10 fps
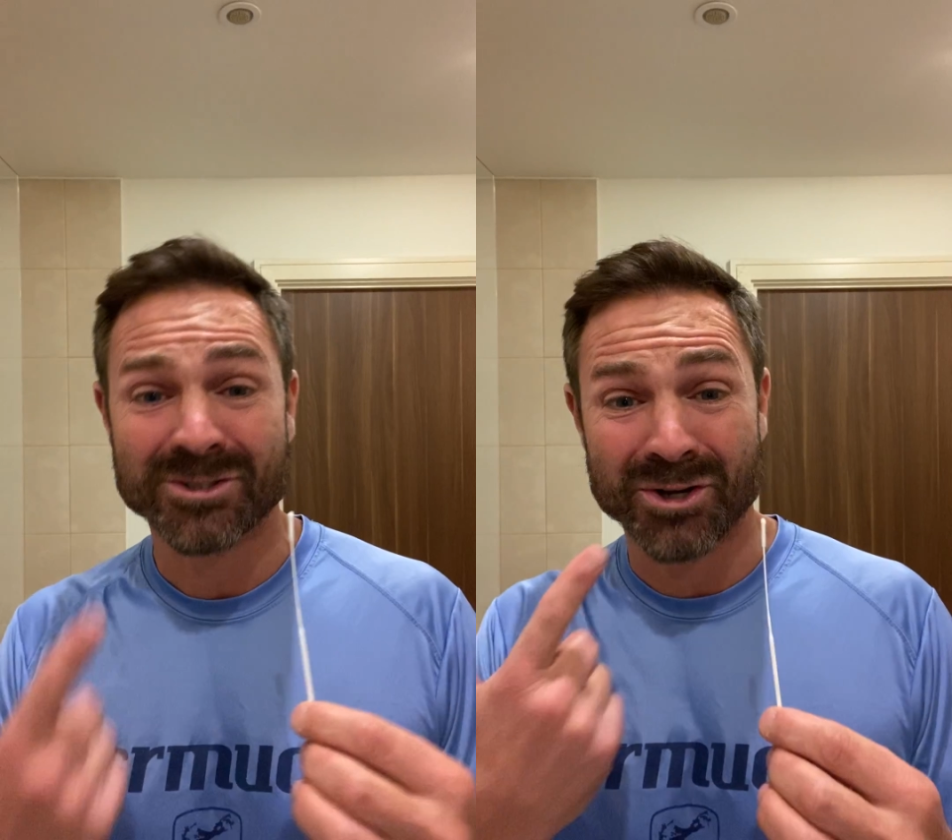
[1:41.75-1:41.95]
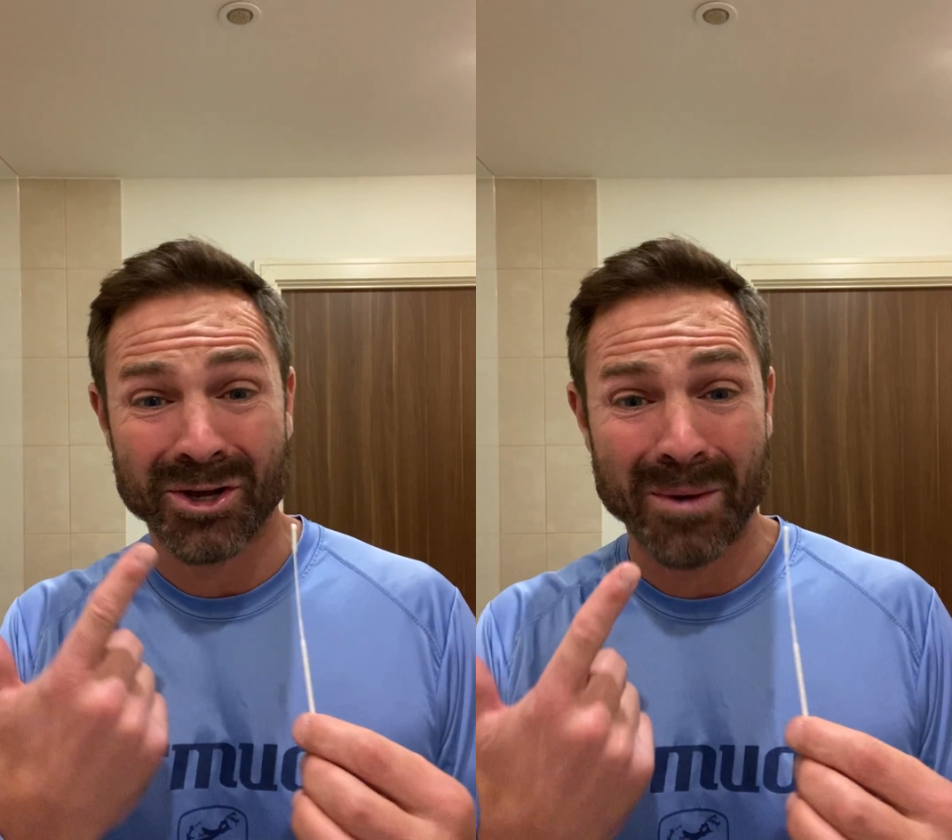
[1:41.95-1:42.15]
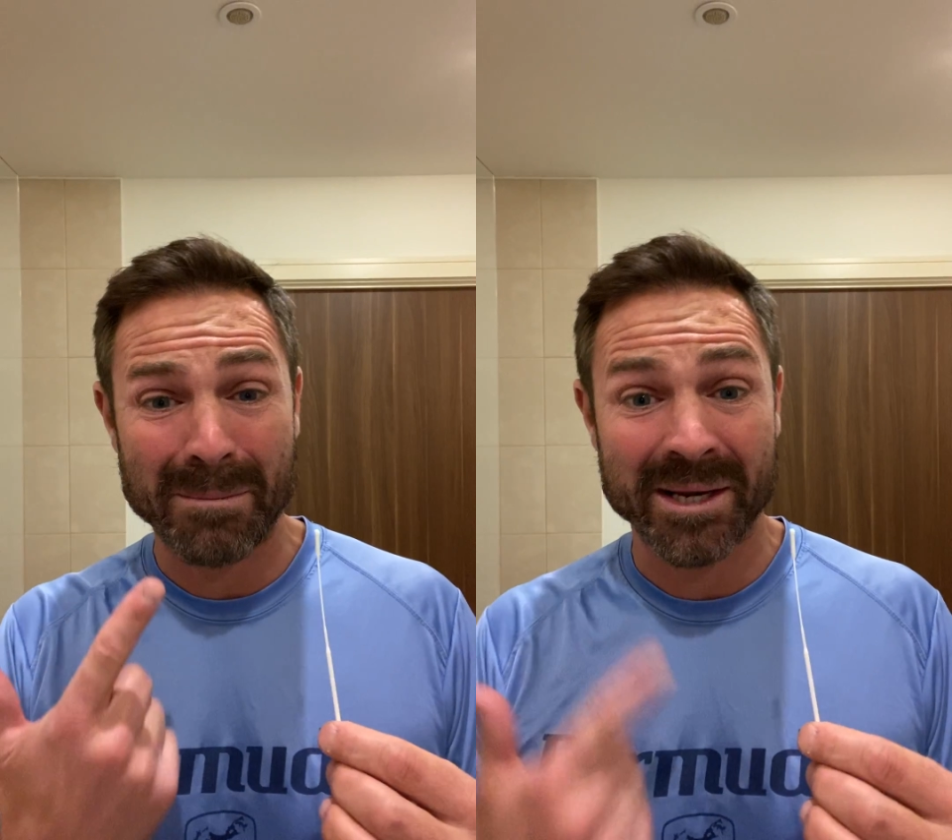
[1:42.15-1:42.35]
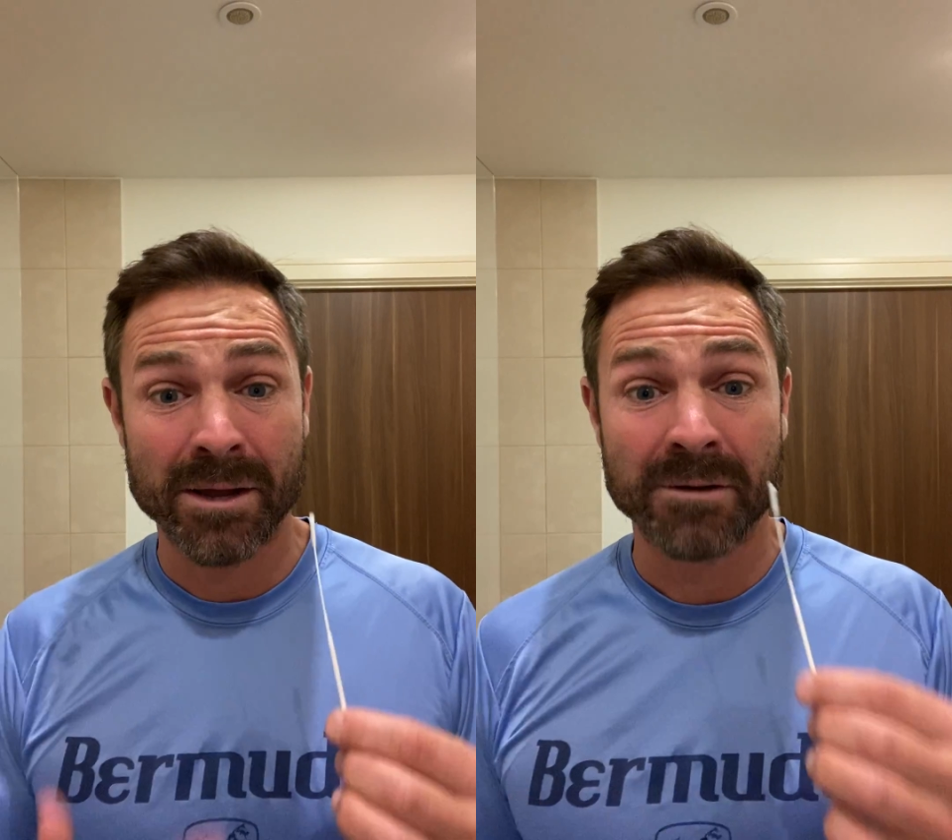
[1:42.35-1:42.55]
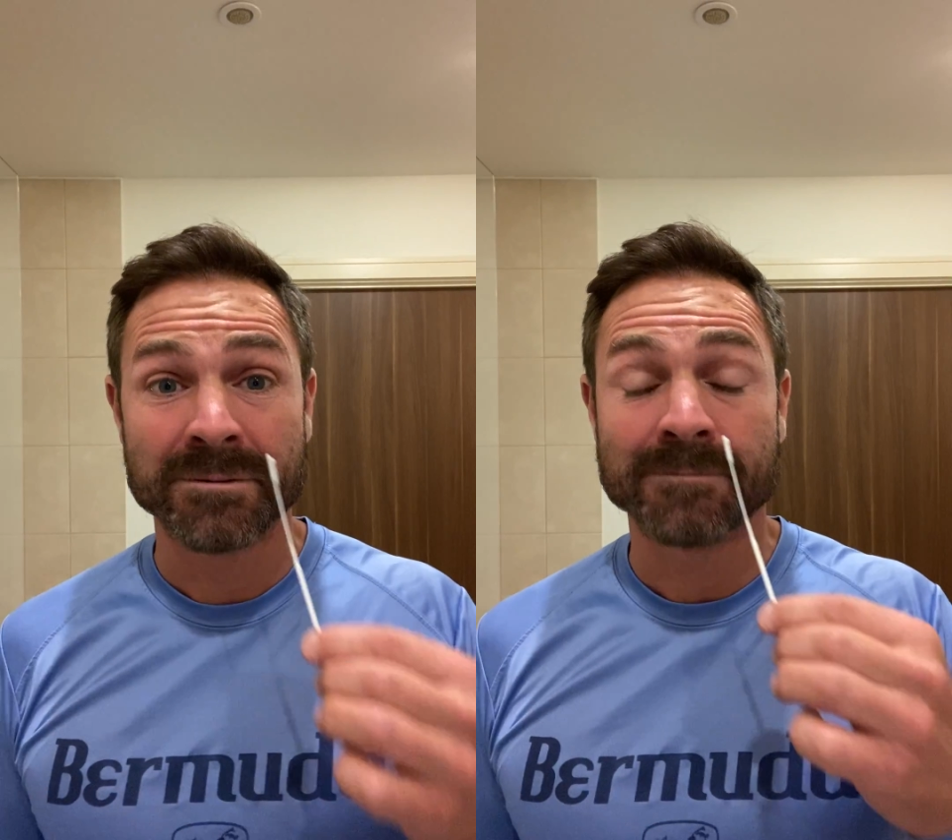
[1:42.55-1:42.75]
it's got to go out my
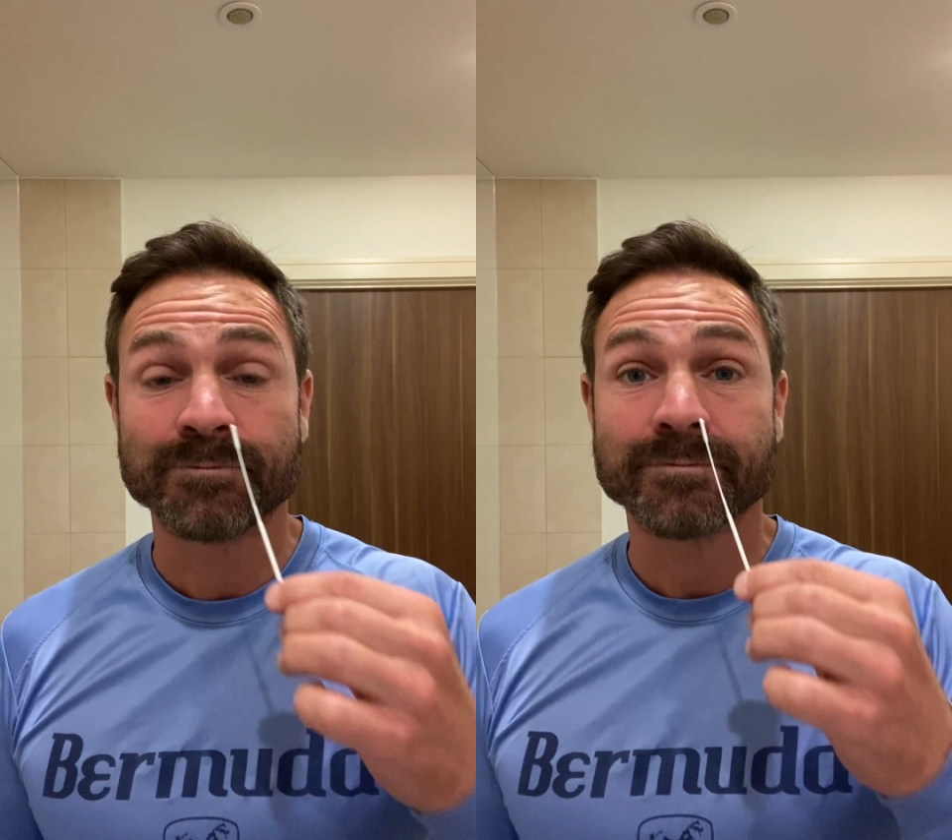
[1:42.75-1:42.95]
nose.